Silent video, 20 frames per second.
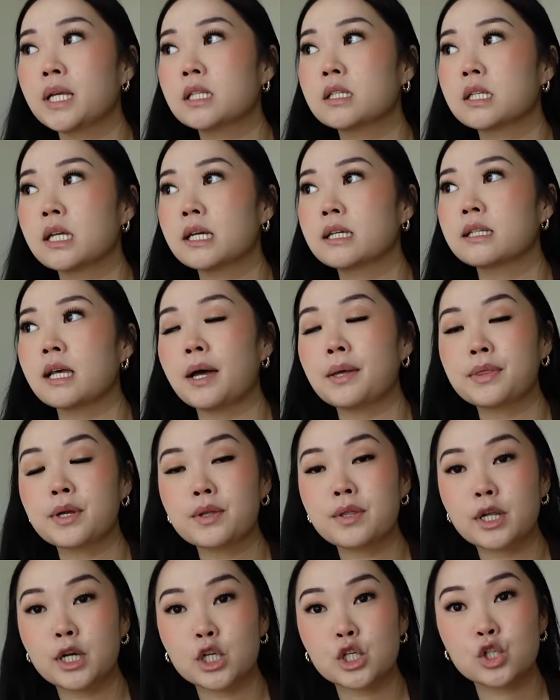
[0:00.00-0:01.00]
sticks out there
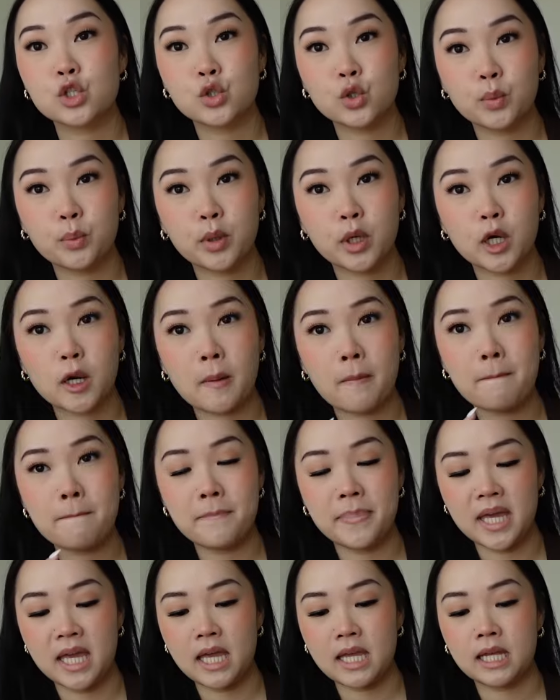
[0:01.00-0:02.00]
that are super
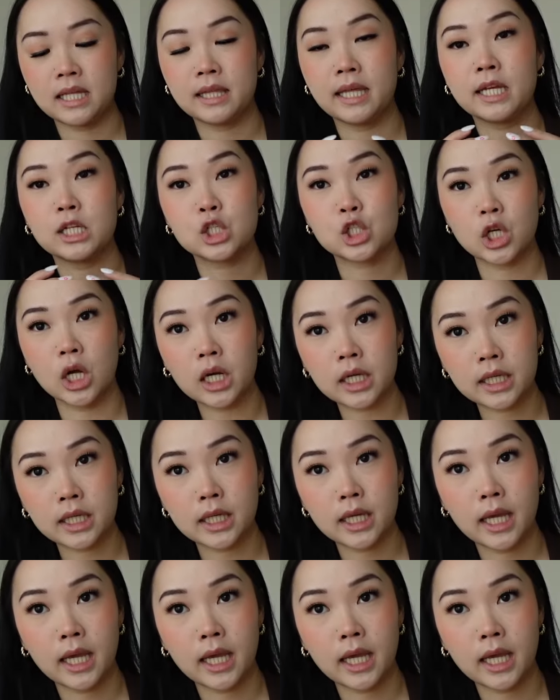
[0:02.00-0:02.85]
big and like chunky,